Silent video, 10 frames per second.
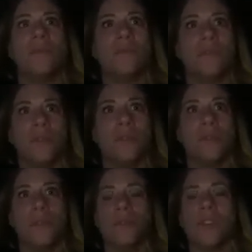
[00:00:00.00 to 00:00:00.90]

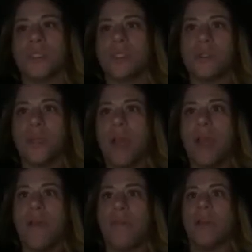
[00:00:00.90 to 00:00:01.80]
he was just
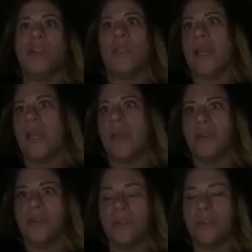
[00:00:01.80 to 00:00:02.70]
having a hard day, or,
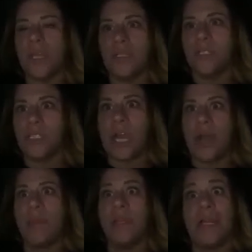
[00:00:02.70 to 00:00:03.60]
you know, like, just
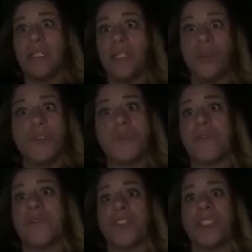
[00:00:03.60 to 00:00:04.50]
happened. I didn't know he was my
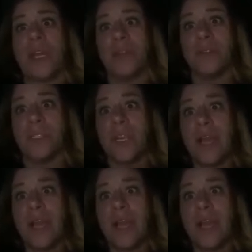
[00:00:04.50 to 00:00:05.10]
first child.